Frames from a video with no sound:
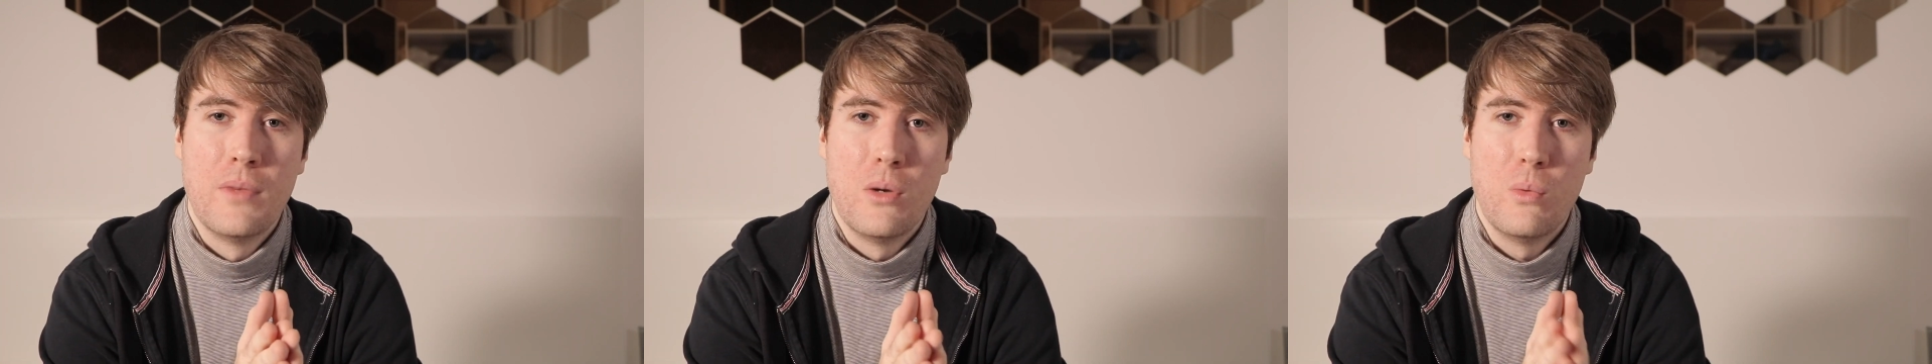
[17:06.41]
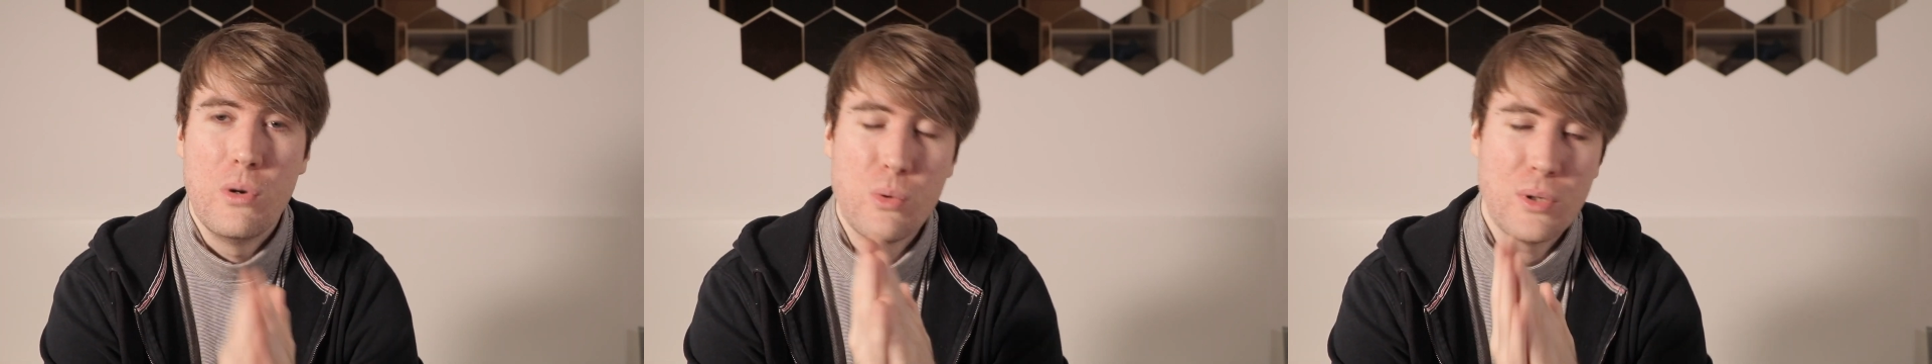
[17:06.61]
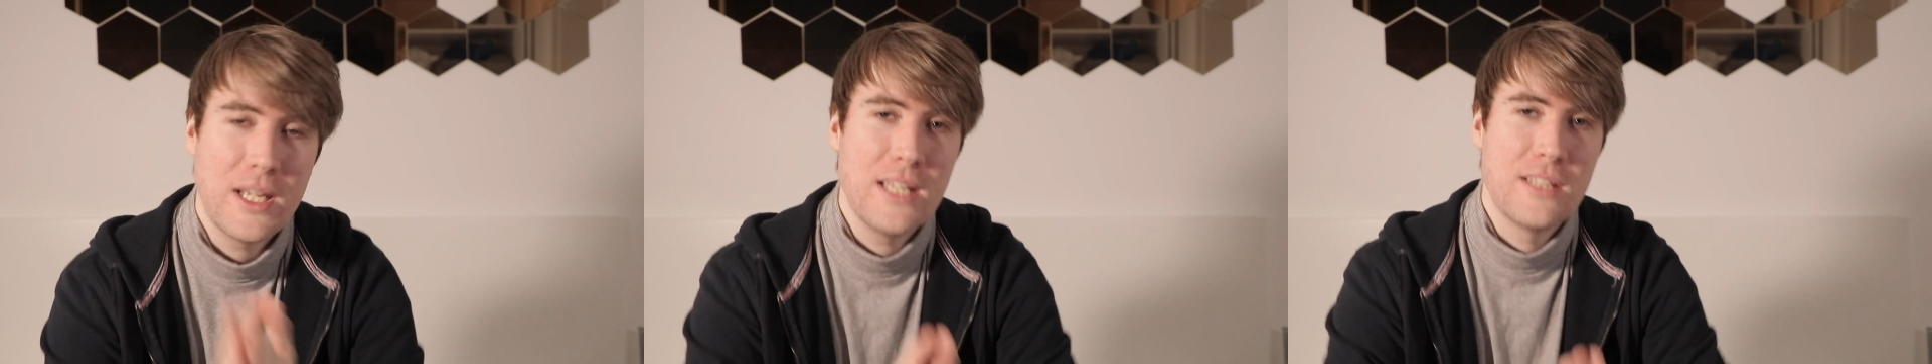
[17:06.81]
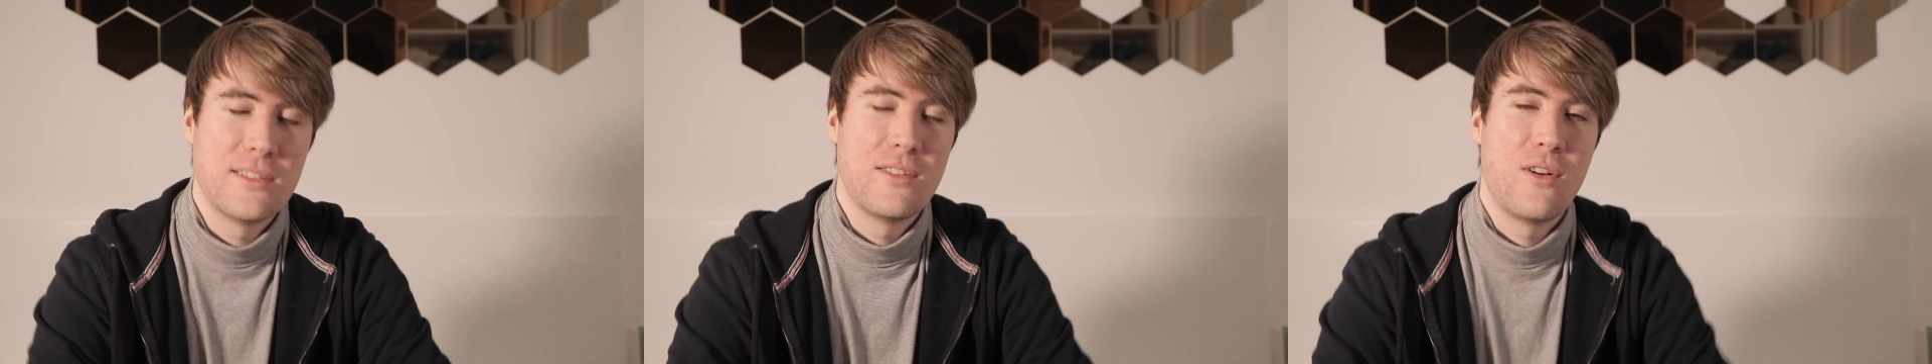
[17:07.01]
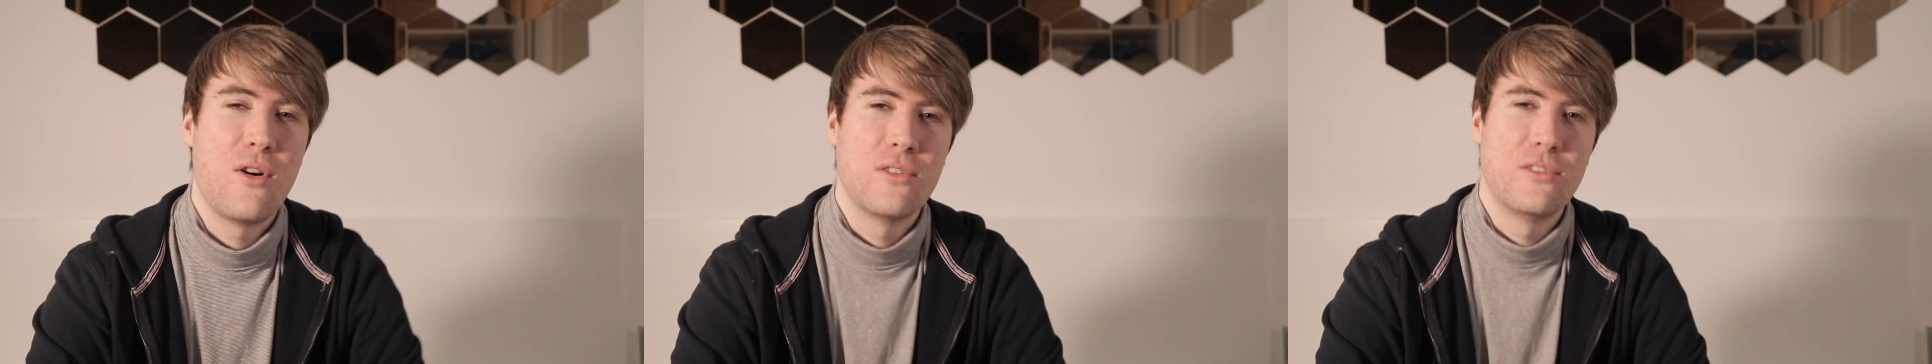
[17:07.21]
We want to get
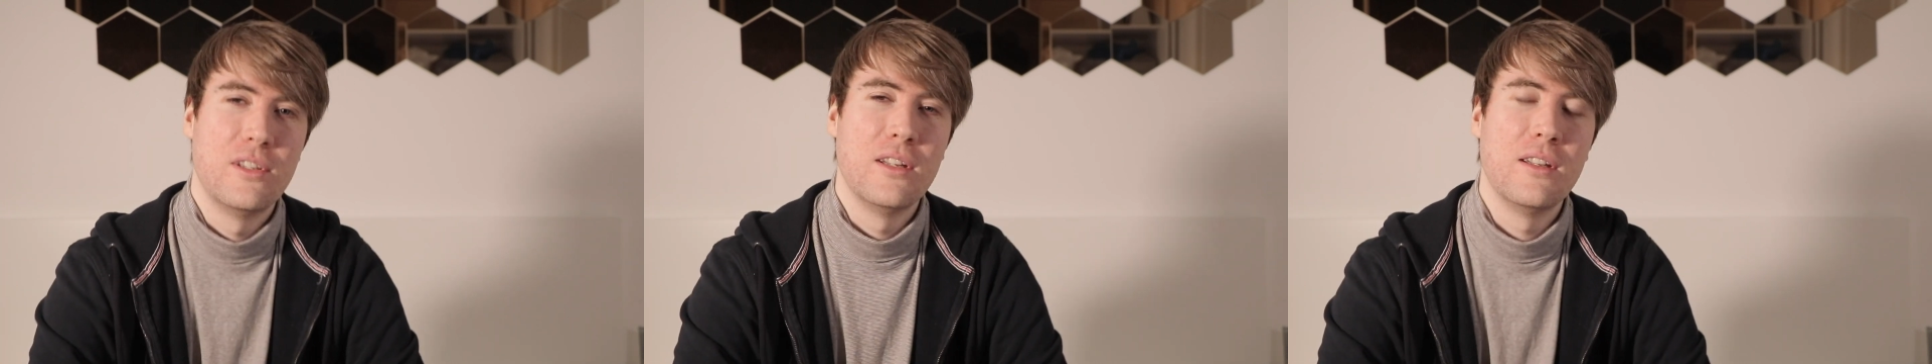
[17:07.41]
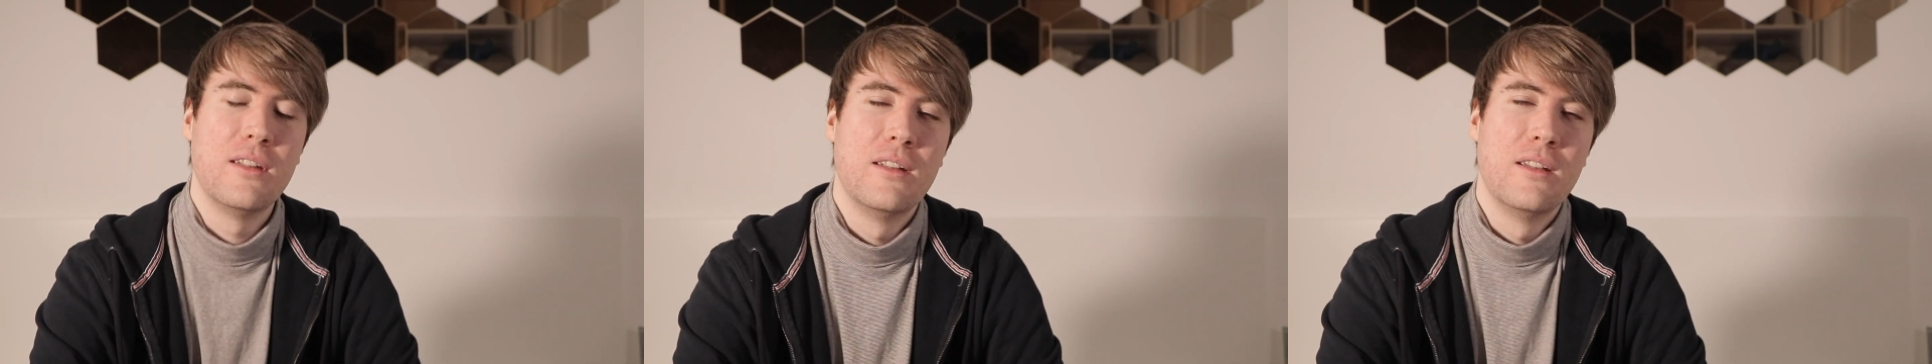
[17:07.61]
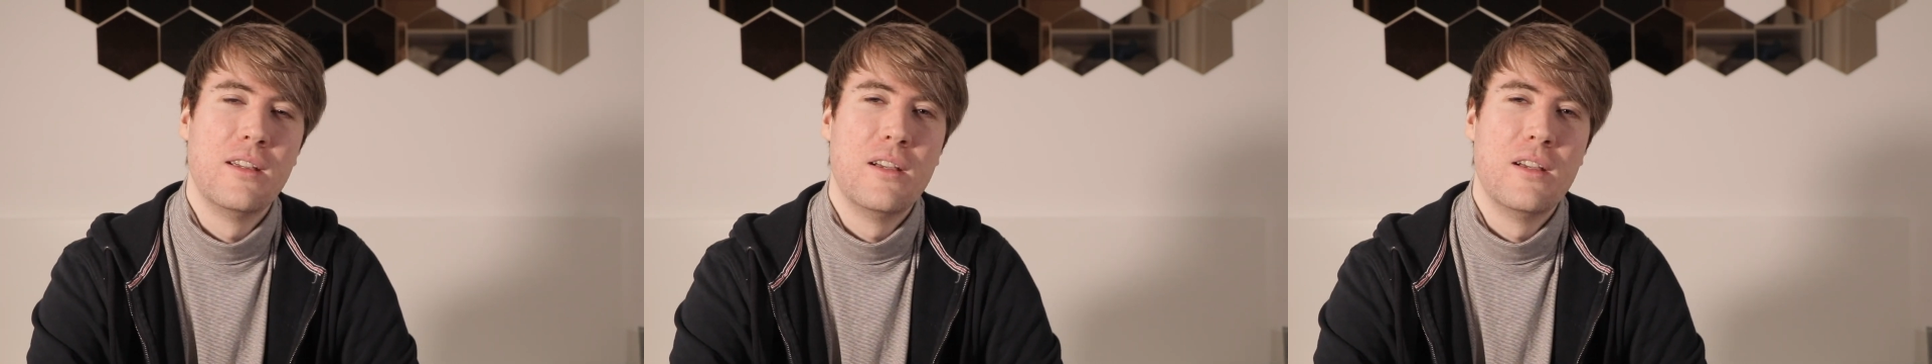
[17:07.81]
started